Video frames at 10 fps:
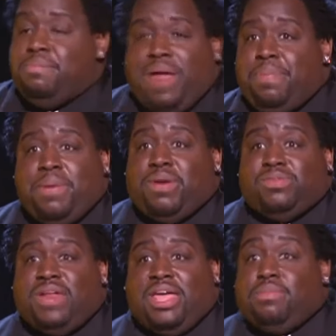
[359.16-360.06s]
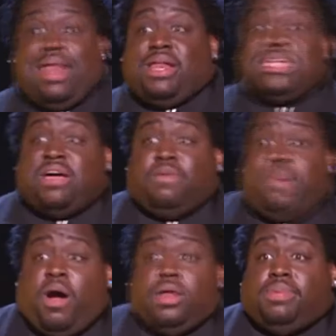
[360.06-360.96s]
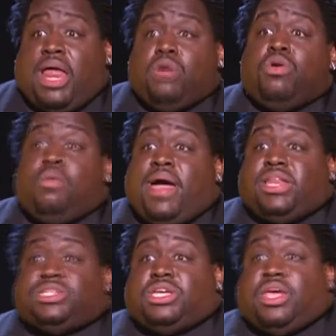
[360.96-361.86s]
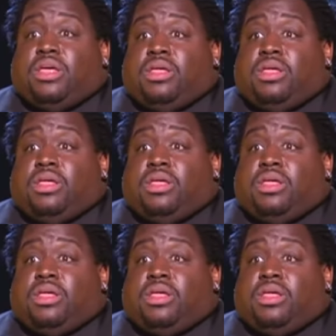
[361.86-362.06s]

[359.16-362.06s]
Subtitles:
Black people don't do that. You be like, let's have a party. You be like, who gonna buy the shit?